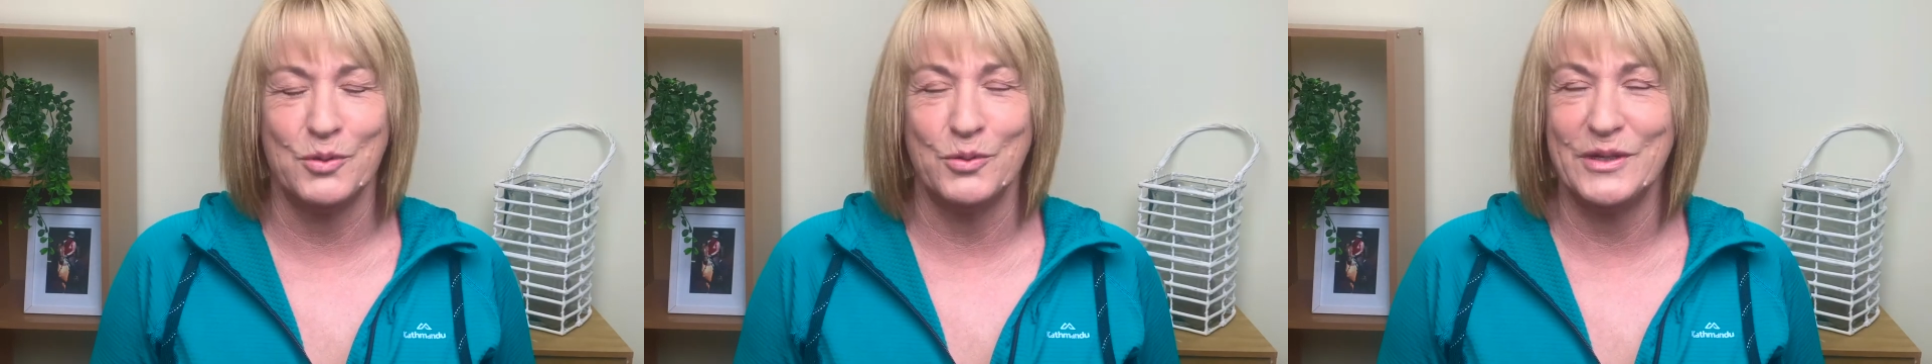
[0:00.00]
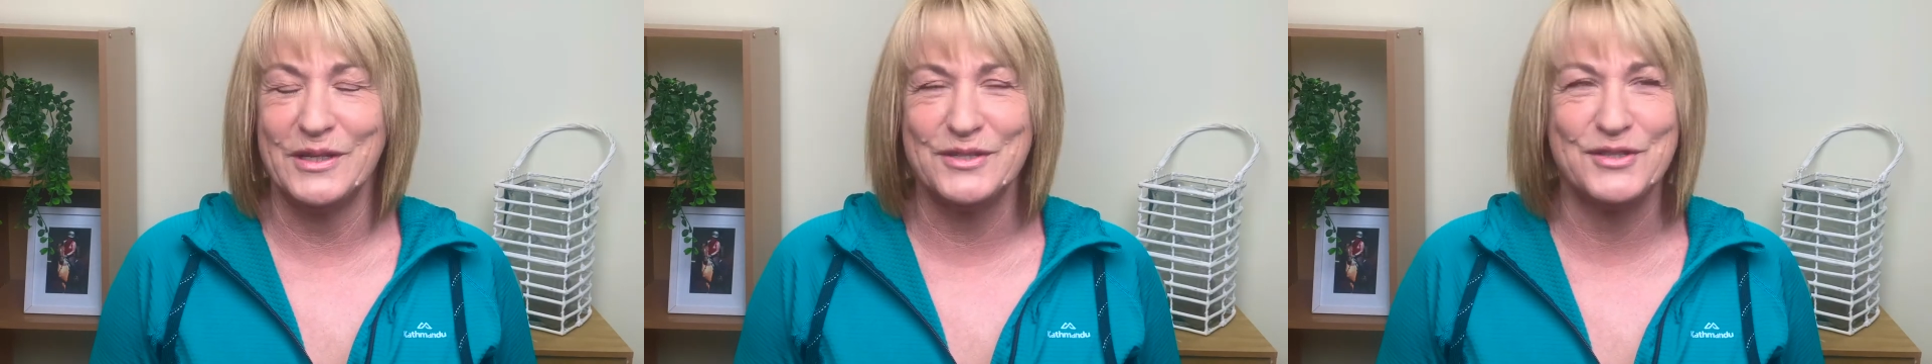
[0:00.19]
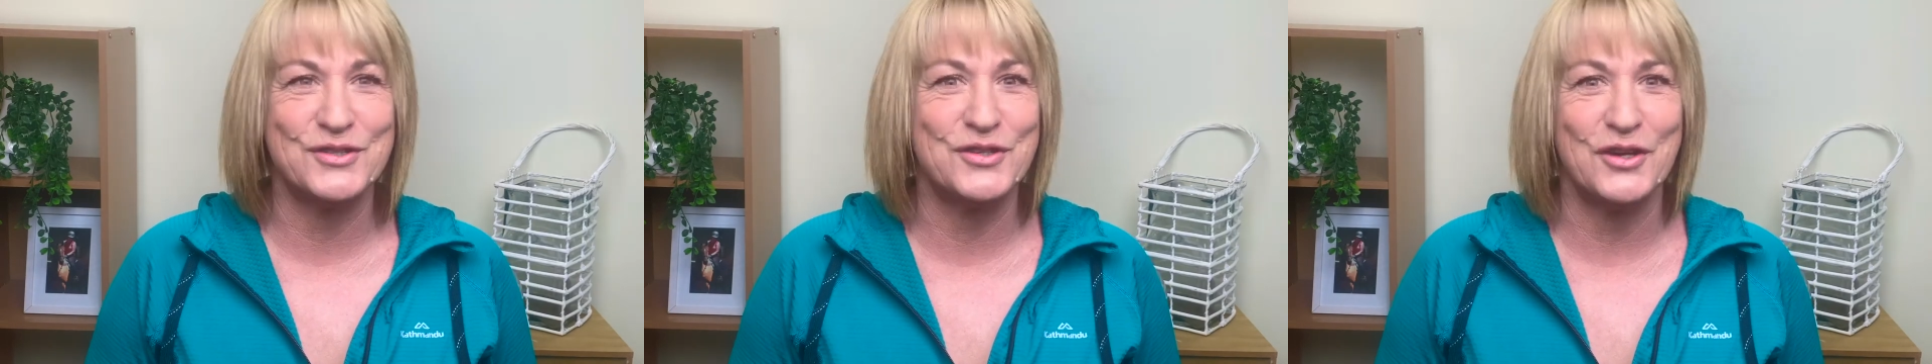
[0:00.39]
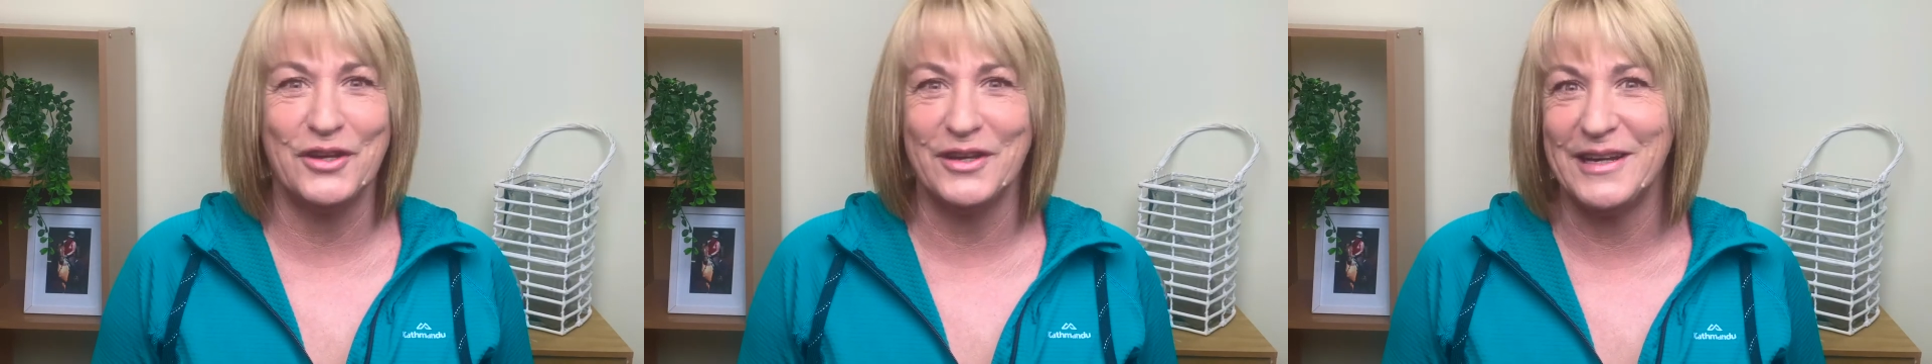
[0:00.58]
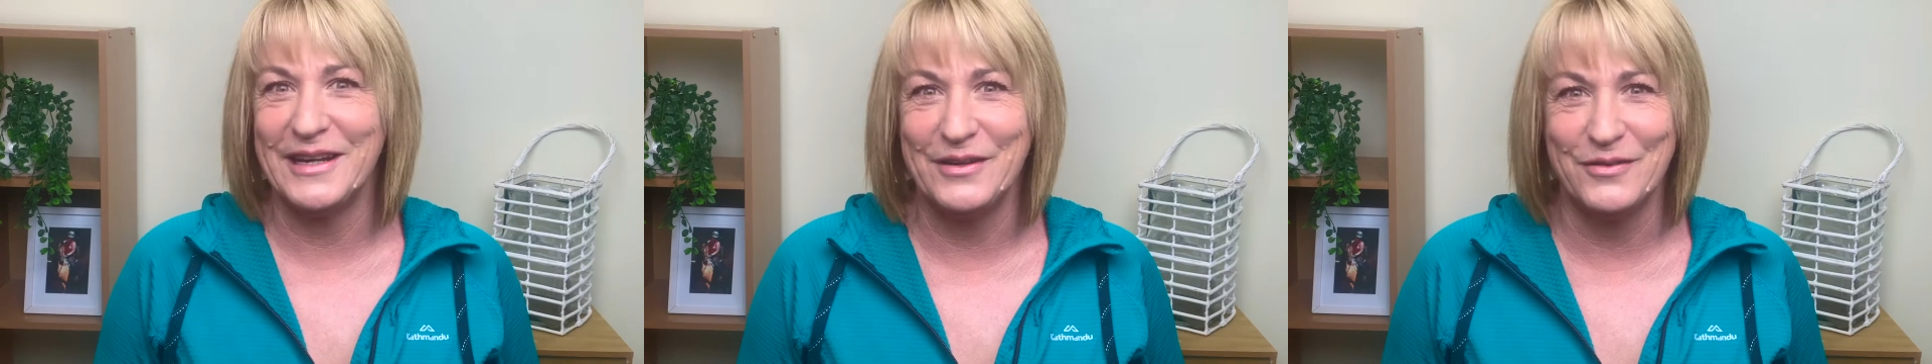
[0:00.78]
and is
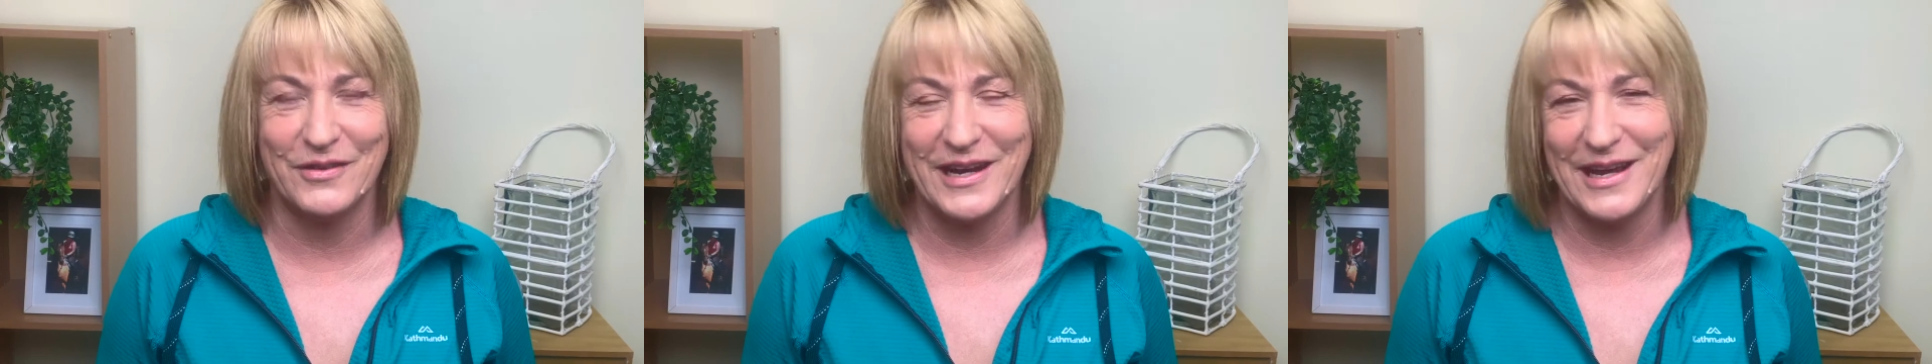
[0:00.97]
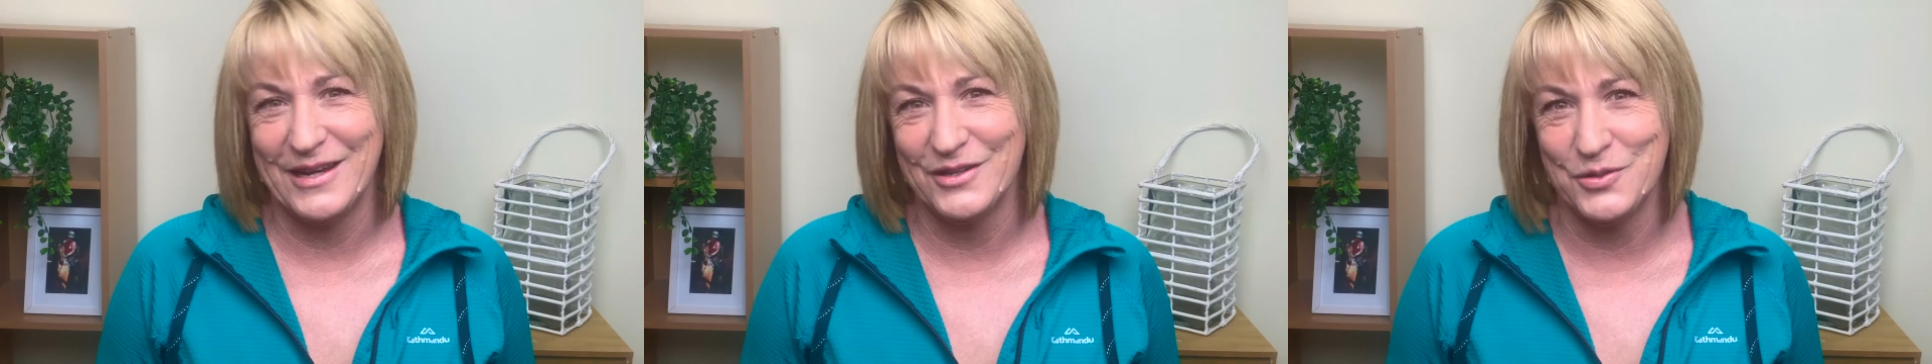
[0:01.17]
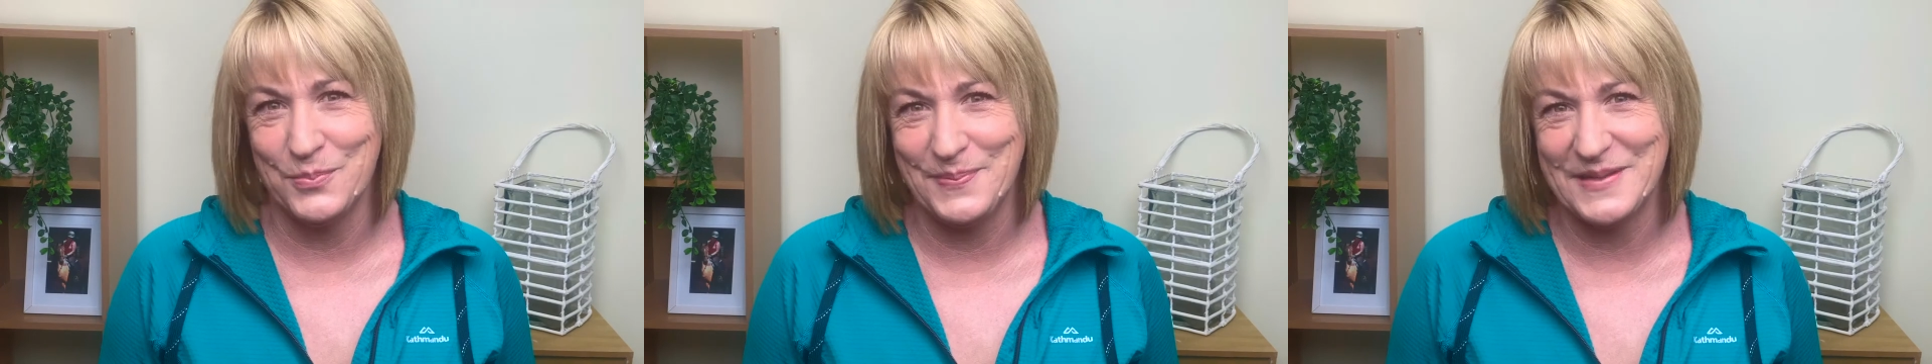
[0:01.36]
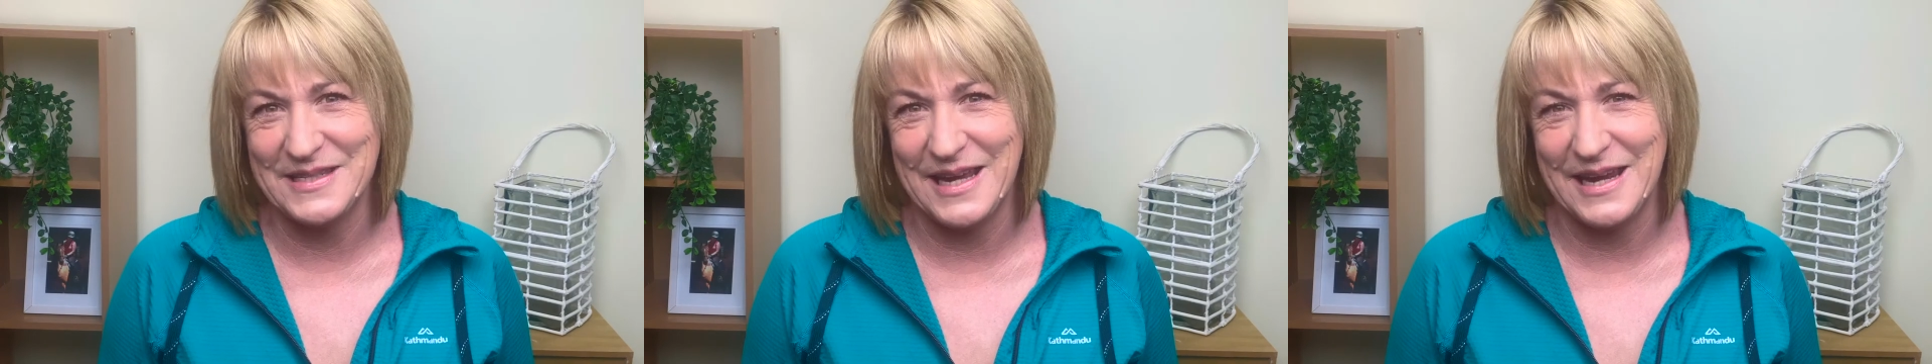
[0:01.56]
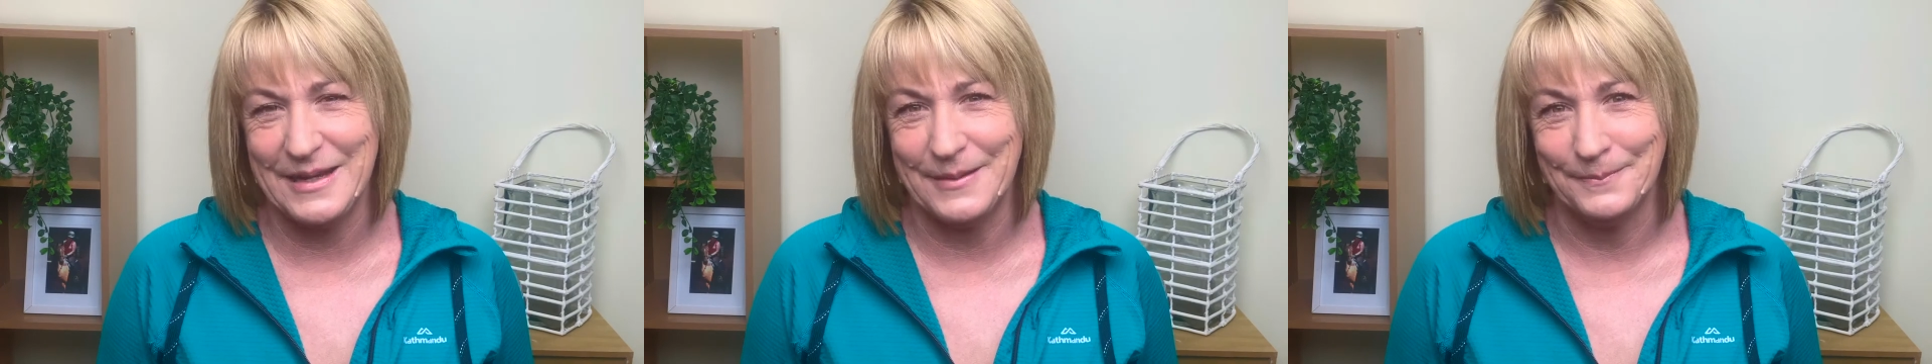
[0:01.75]
certainly not 100%.